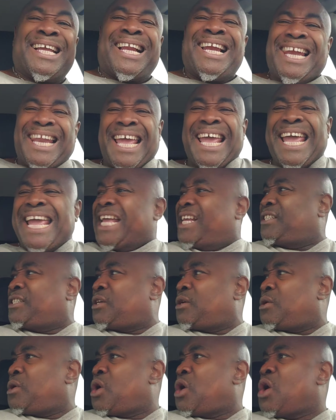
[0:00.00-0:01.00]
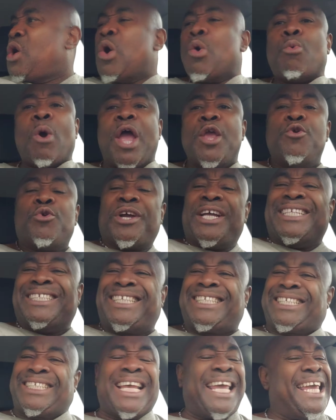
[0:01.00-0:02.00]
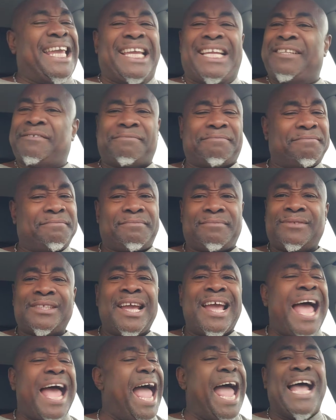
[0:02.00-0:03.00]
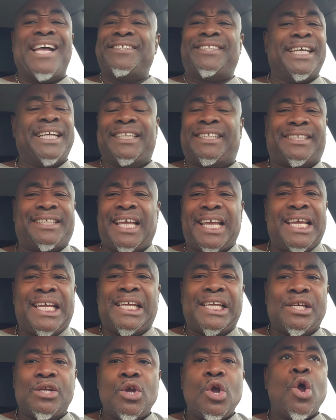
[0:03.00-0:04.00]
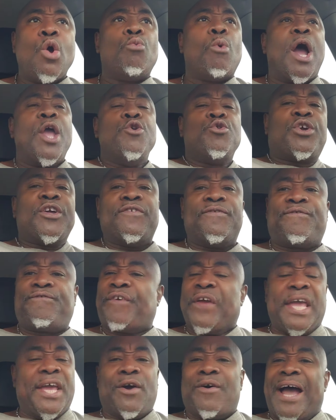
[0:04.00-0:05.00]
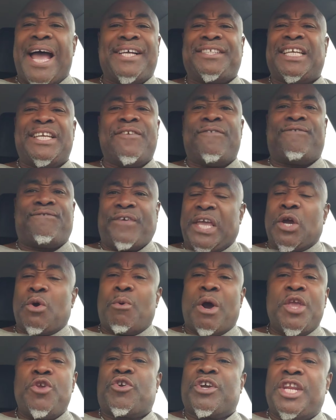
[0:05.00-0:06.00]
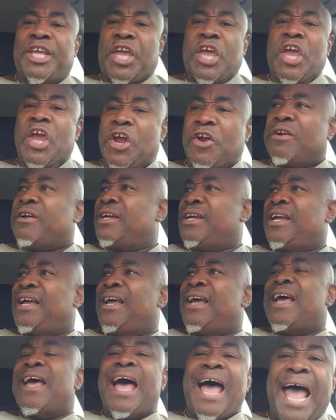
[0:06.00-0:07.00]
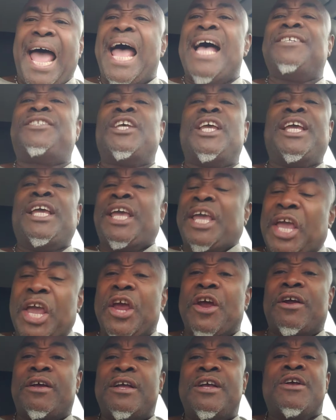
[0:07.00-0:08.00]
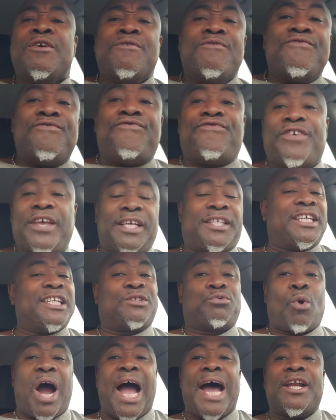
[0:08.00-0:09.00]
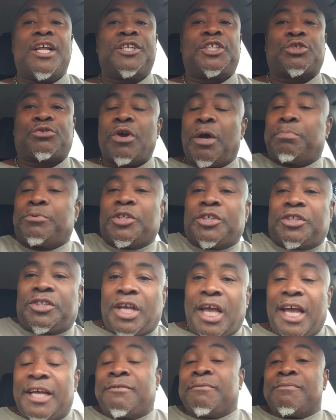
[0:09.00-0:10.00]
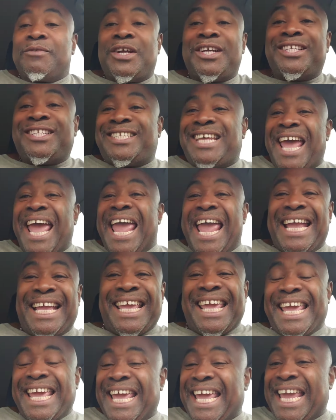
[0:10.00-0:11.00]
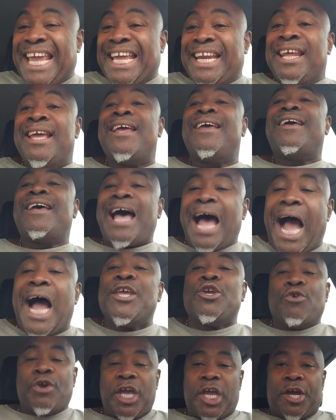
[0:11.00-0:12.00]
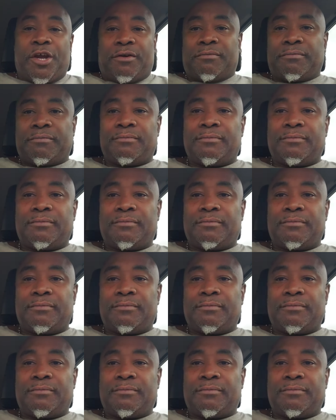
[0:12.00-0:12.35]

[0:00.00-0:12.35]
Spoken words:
cleansed where you can see as he see, where you can feel as he feel, where you can hear as he hear. This is why the scripture says, take heed how you hear.